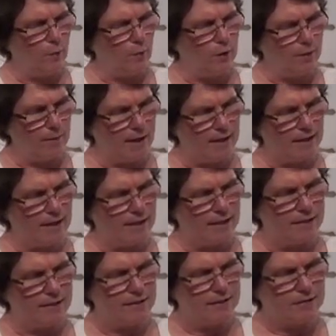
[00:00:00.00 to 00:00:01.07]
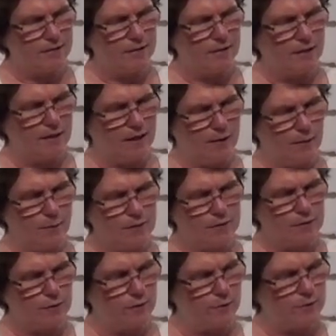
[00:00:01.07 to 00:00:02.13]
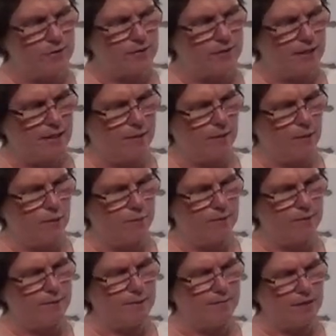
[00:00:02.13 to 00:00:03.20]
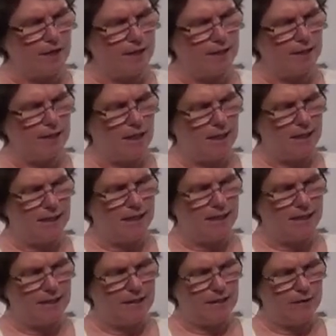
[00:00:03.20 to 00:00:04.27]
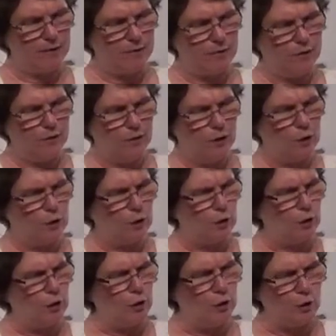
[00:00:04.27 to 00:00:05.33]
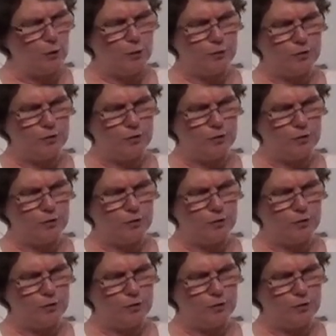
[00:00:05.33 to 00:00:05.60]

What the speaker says: Where my light is, God once told a saint whom the divine light had healed, no